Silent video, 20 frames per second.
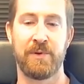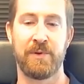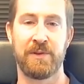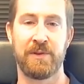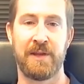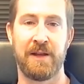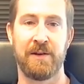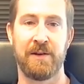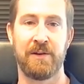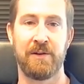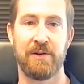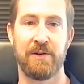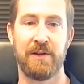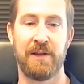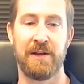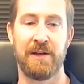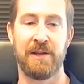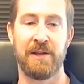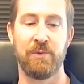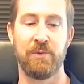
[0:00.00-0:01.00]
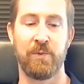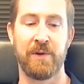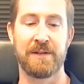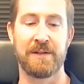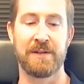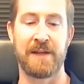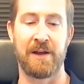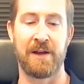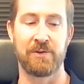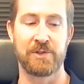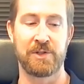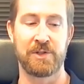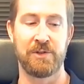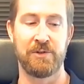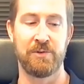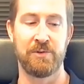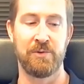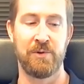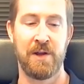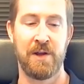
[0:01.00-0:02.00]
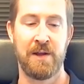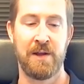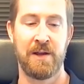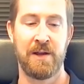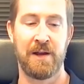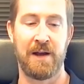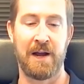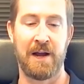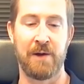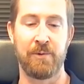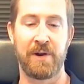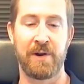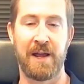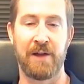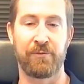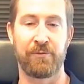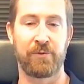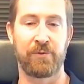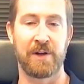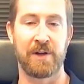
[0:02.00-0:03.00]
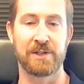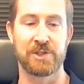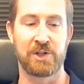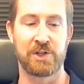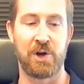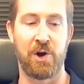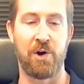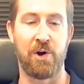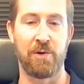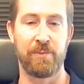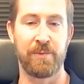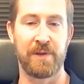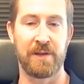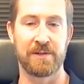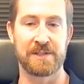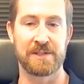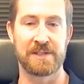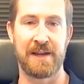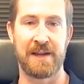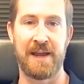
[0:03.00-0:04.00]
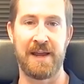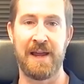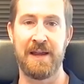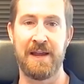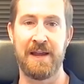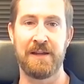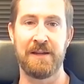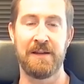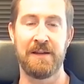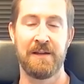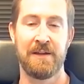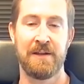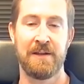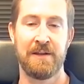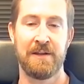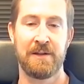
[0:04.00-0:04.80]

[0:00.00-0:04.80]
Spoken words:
But then it went down to, I would have friends call me and say, hey,